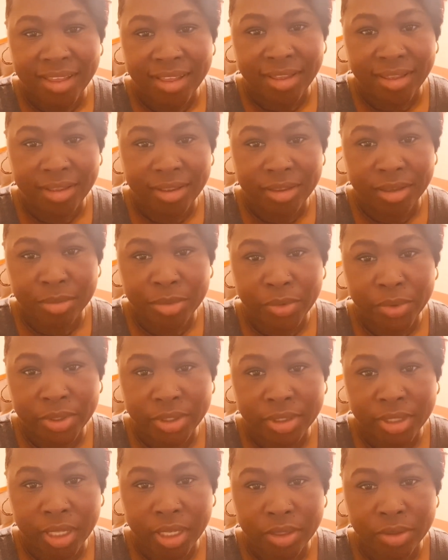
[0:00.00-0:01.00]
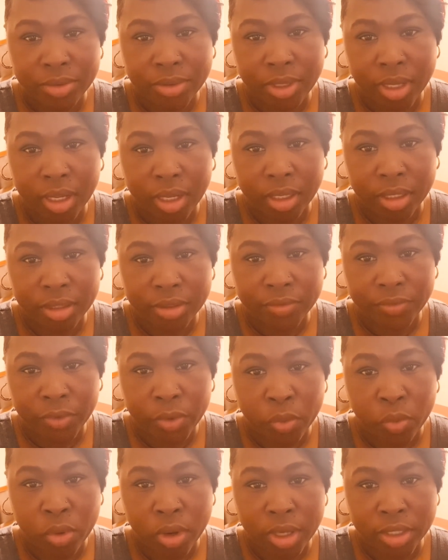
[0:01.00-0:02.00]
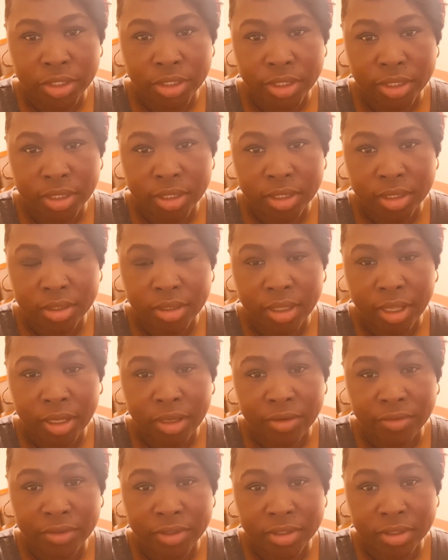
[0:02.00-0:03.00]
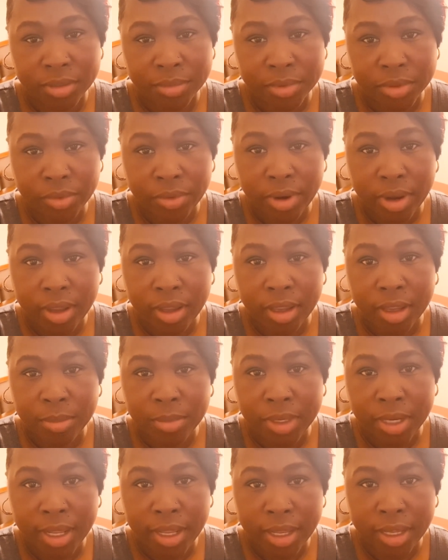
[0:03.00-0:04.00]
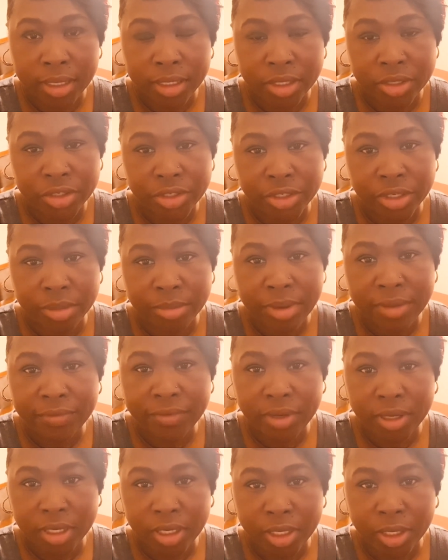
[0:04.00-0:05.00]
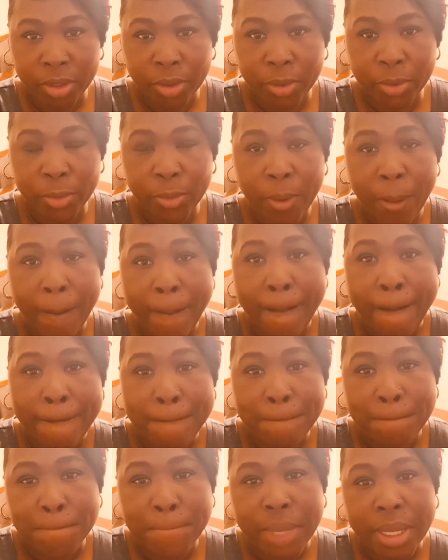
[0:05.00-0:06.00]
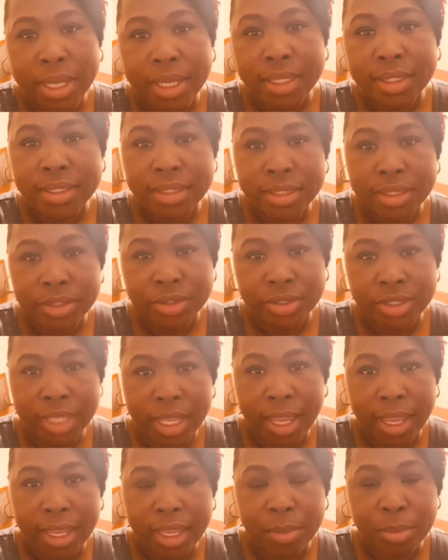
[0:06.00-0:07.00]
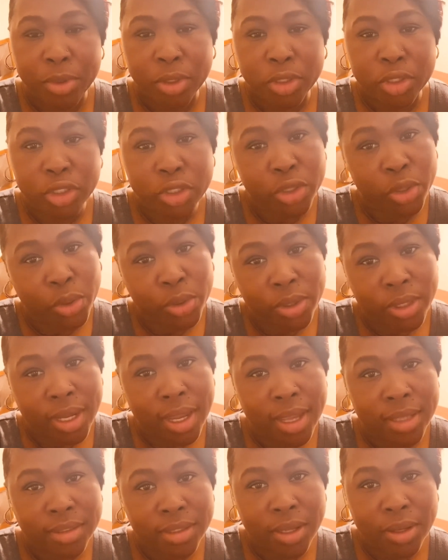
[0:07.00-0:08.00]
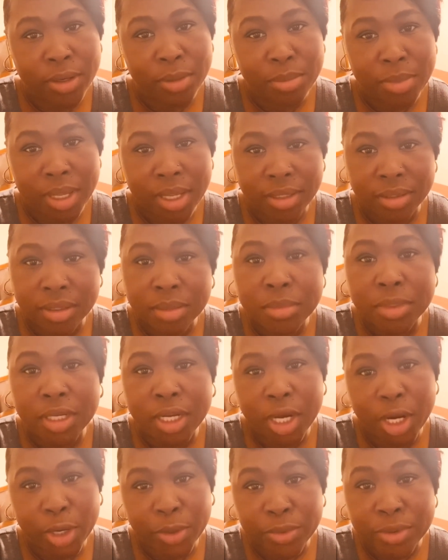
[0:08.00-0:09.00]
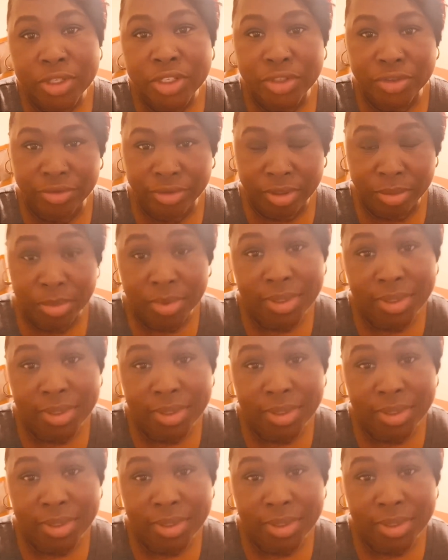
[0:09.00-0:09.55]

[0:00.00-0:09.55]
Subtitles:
I want to thank you guys for watching. Thank you for subscribe, like, and share my video. But today I'm going to show you guys how to make some curry shrimp.